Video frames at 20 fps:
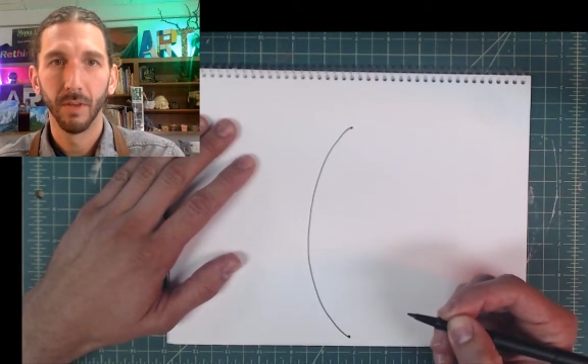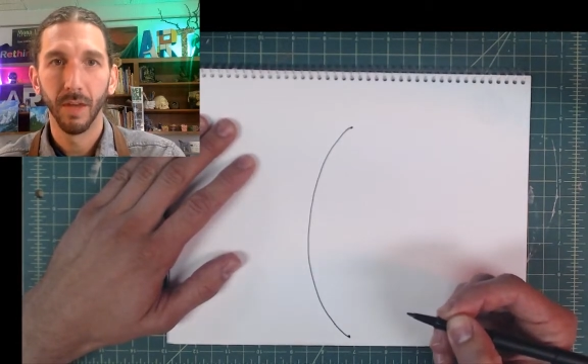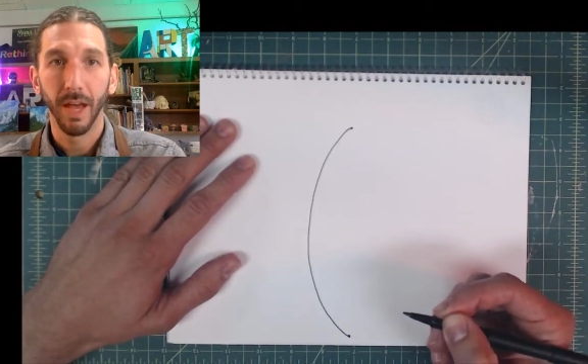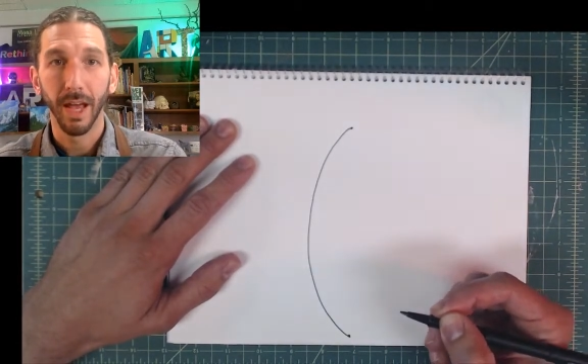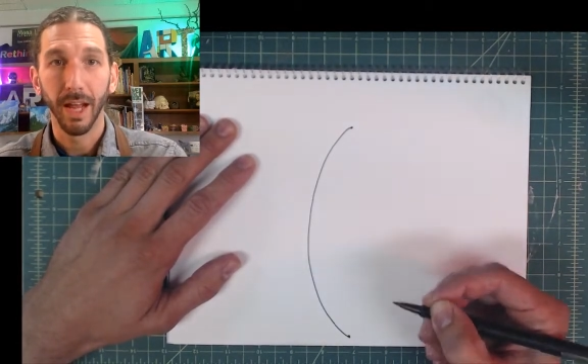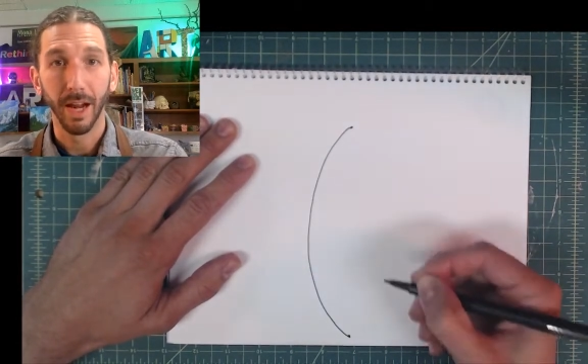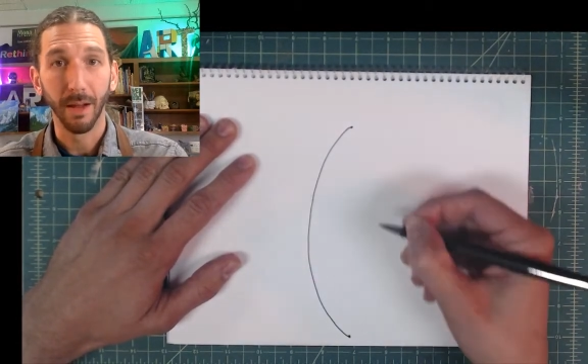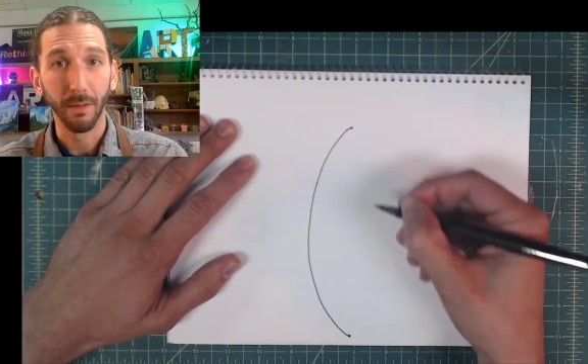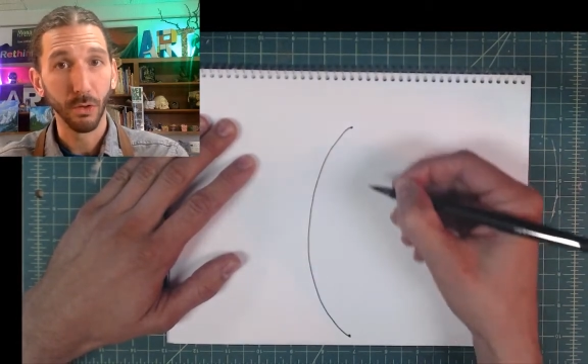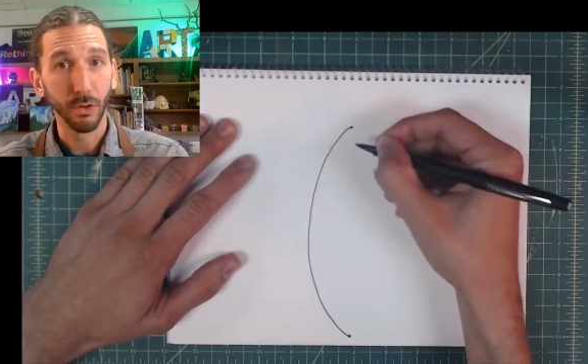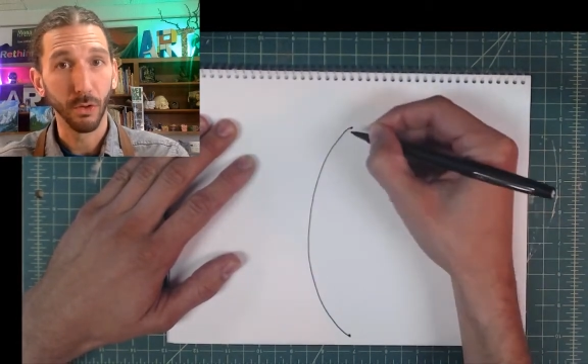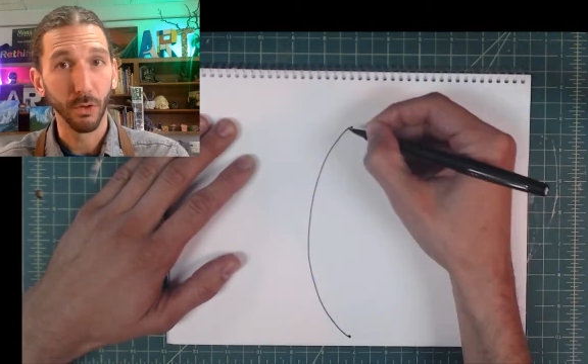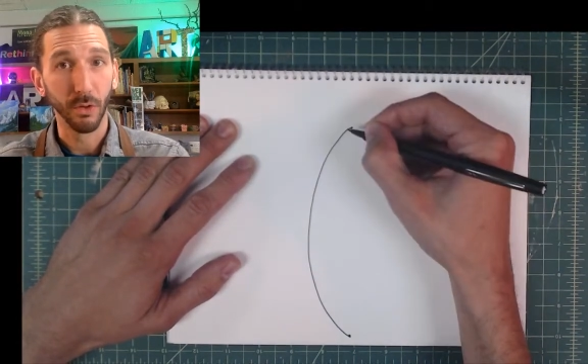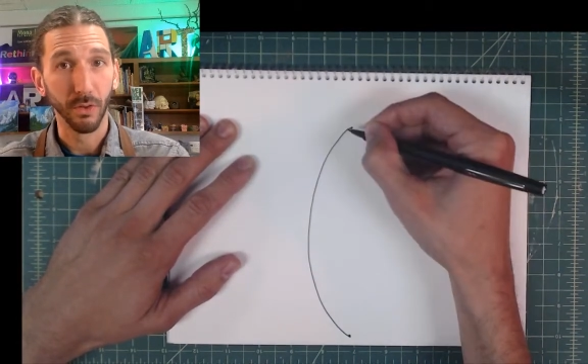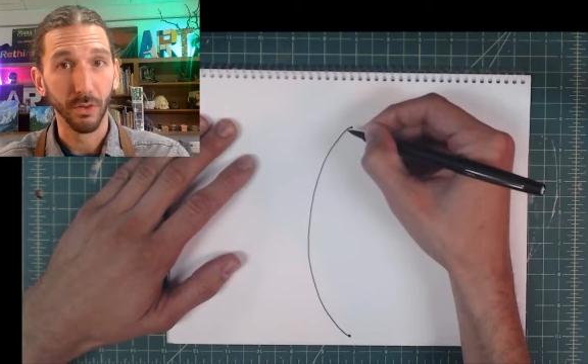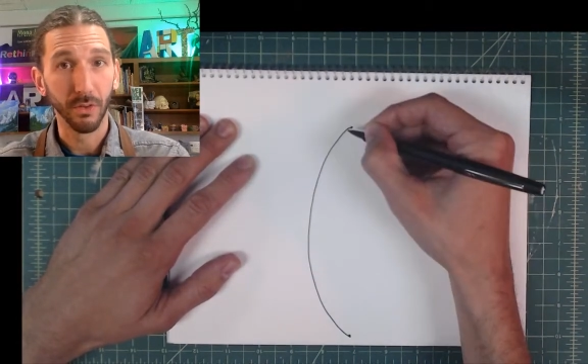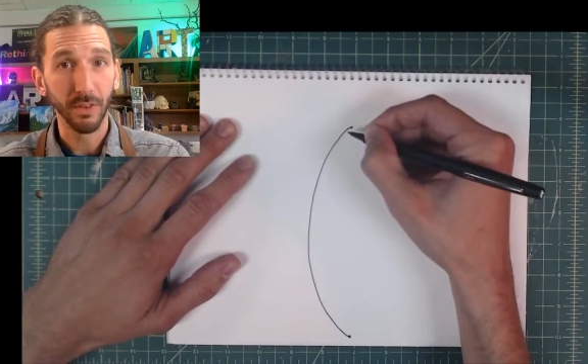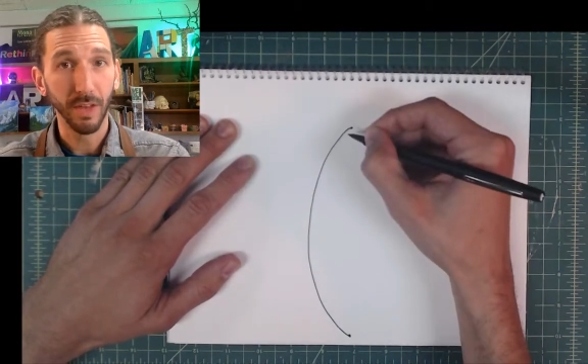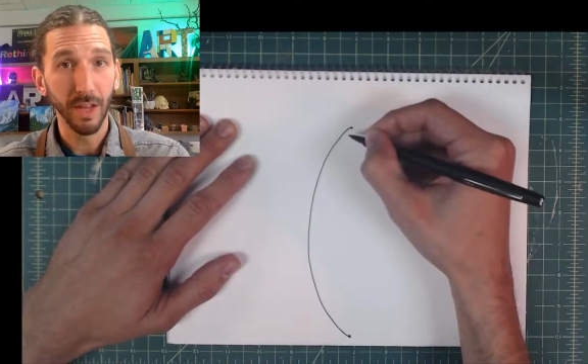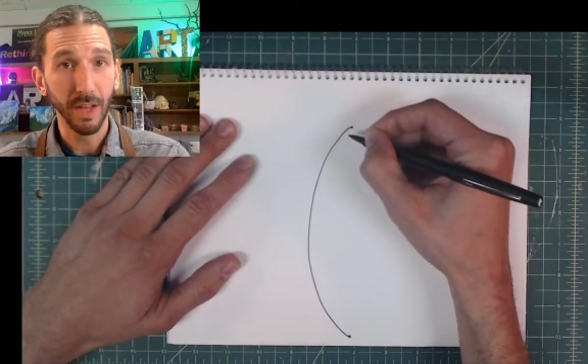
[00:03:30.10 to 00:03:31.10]
And I'm going to do the
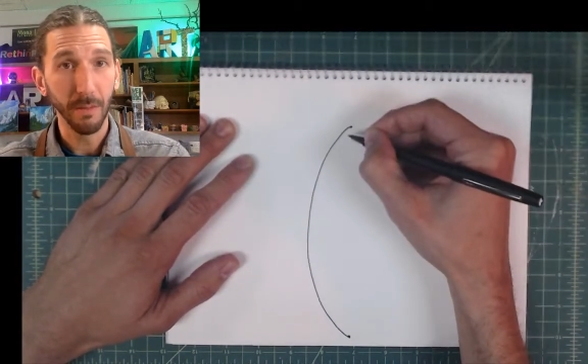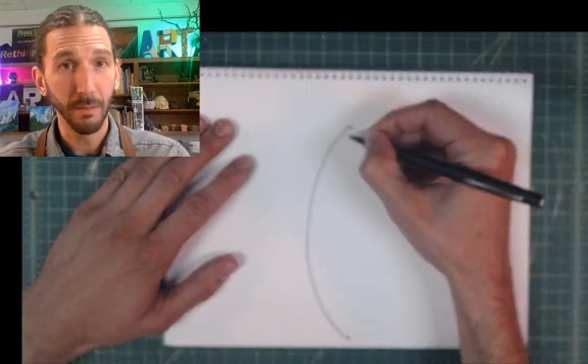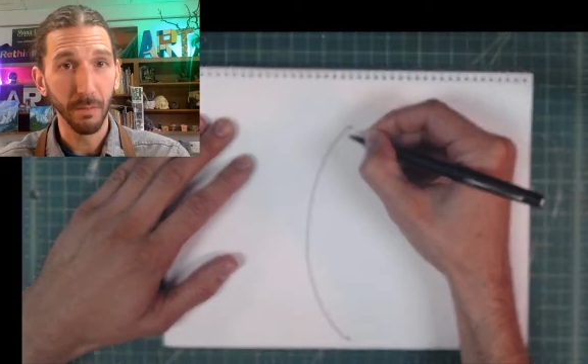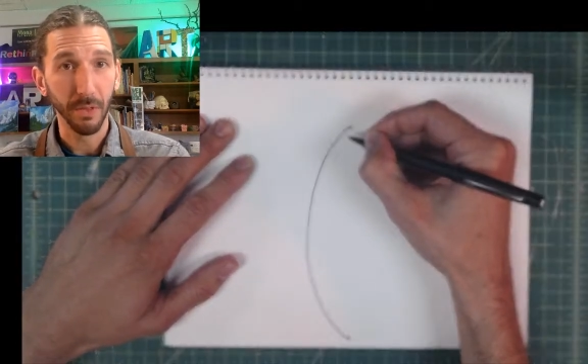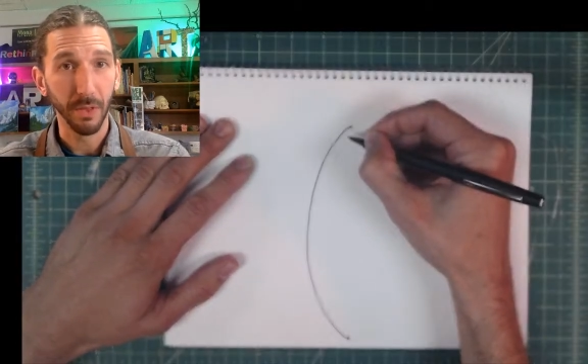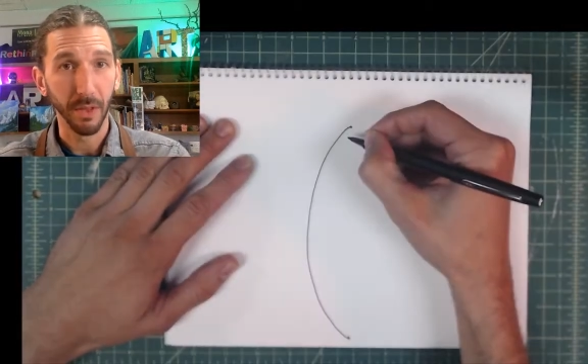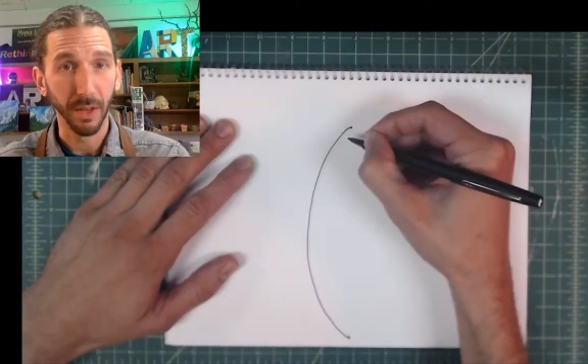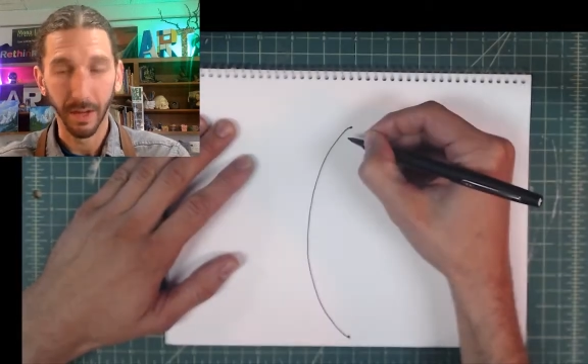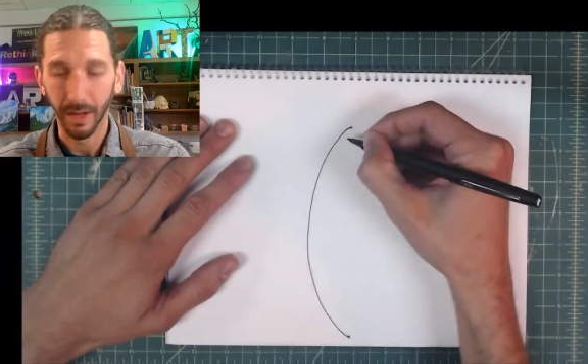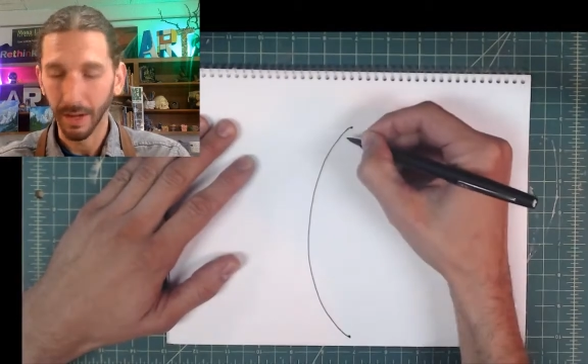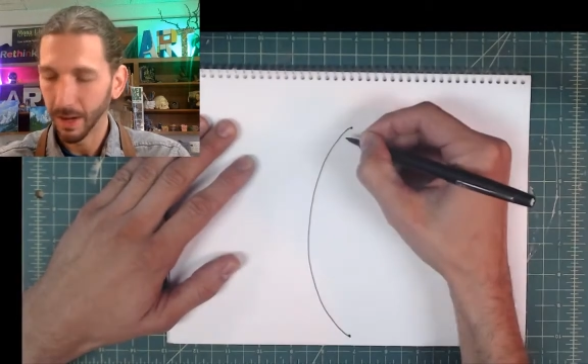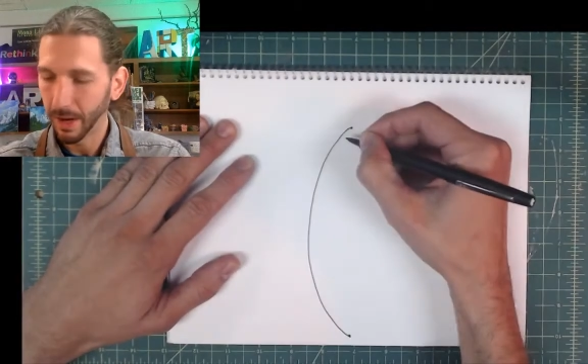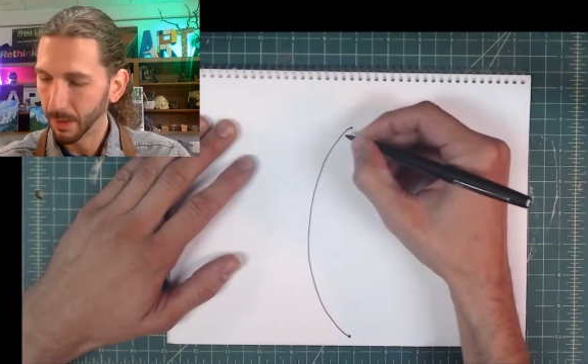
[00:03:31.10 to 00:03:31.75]
same thing